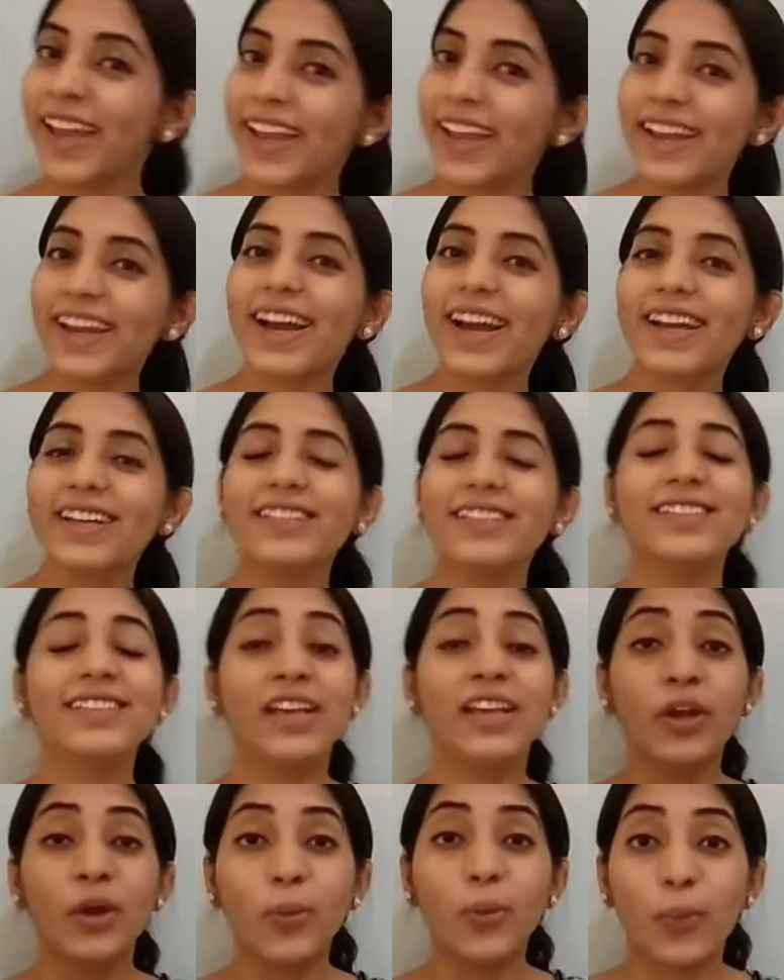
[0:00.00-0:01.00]
guys,
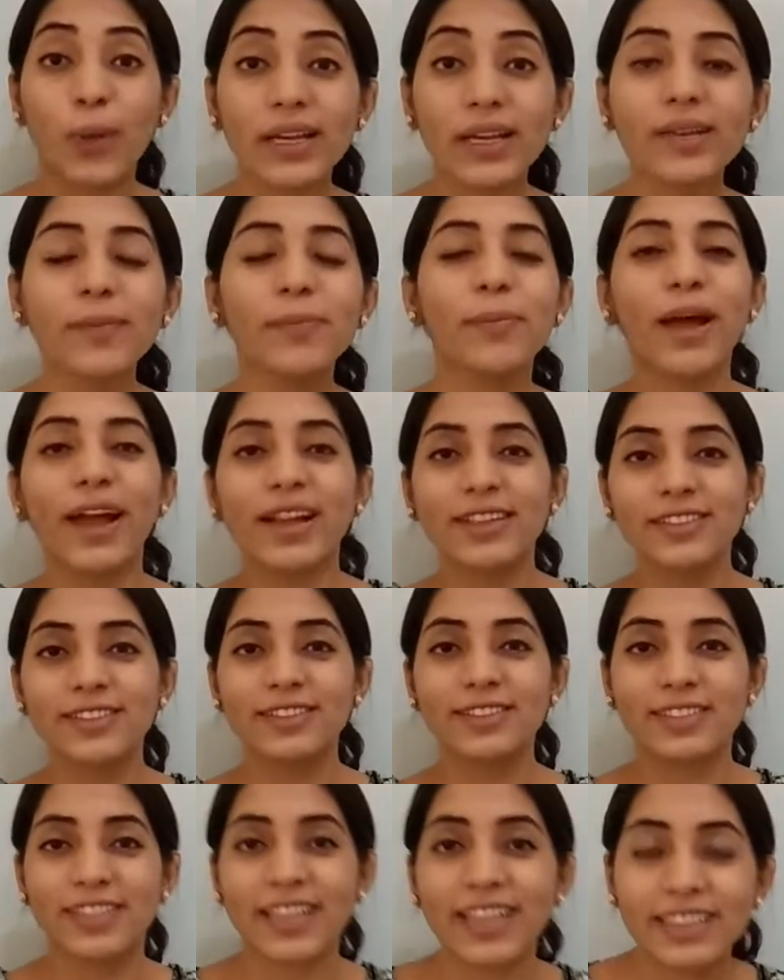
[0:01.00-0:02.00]
welcome back to
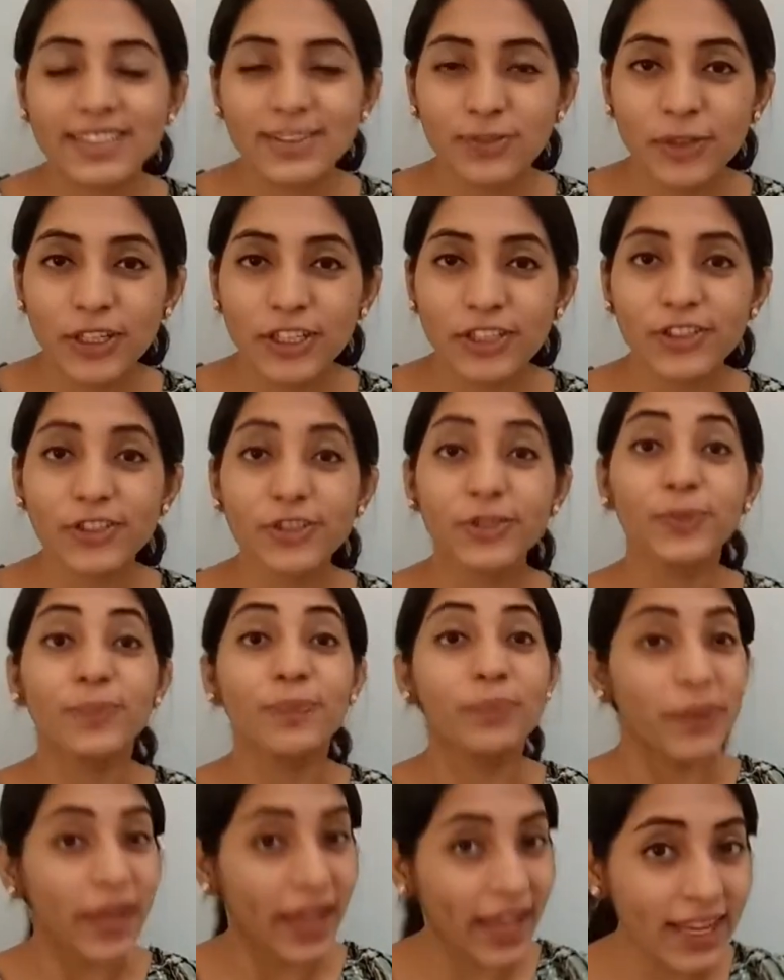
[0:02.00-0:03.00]
today's video,
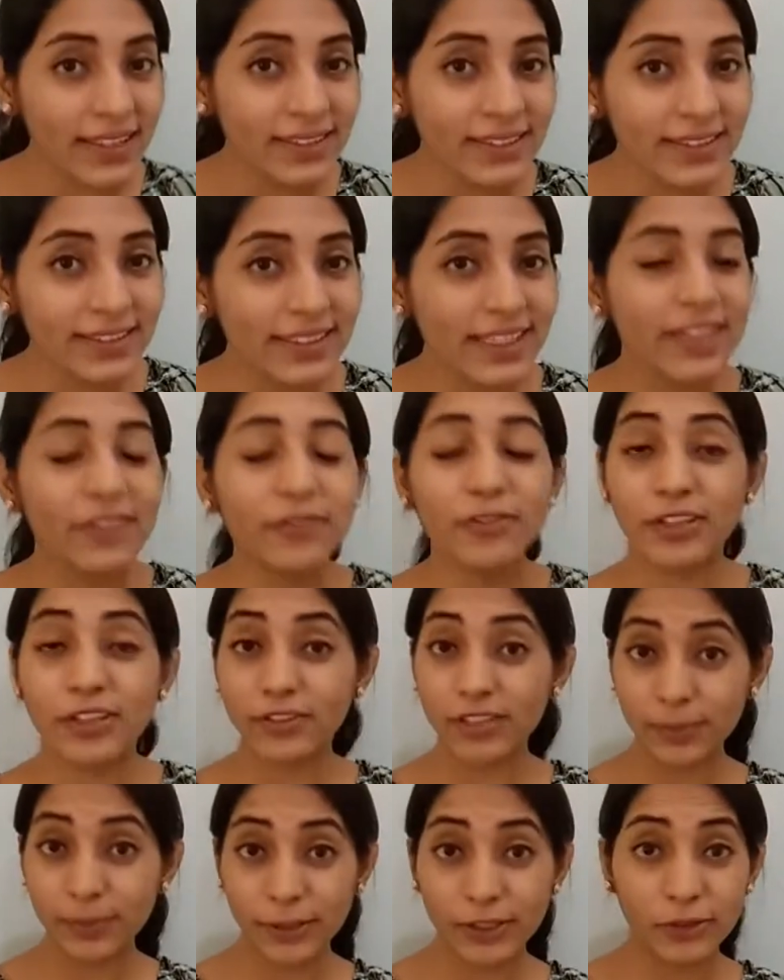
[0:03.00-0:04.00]
and today we
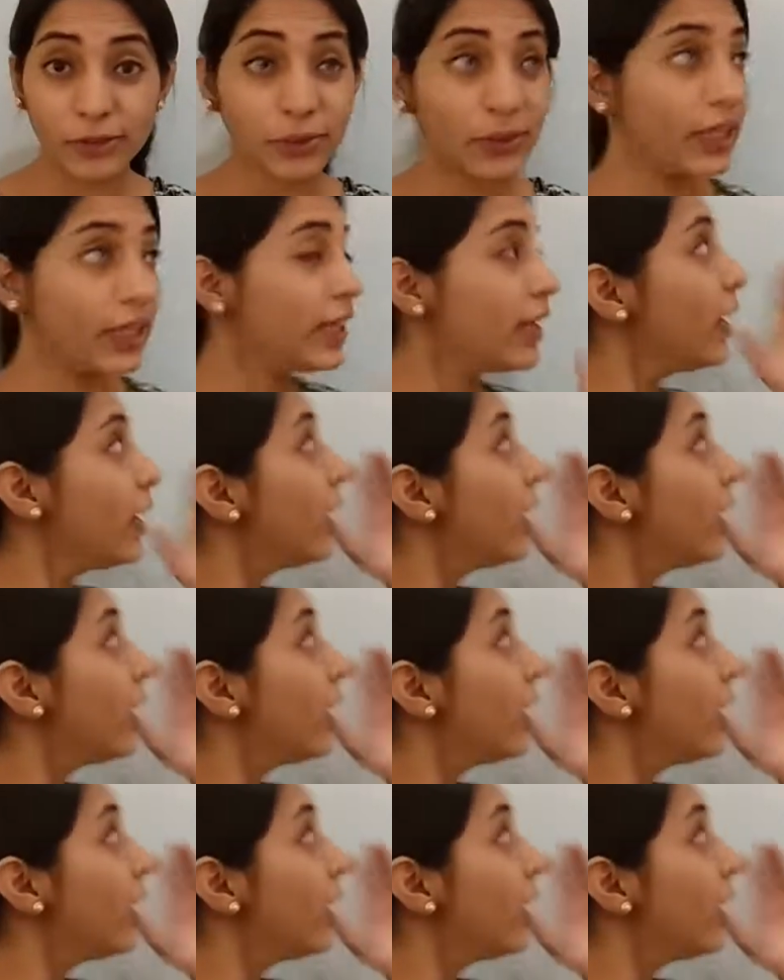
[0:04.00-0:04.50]
will be doing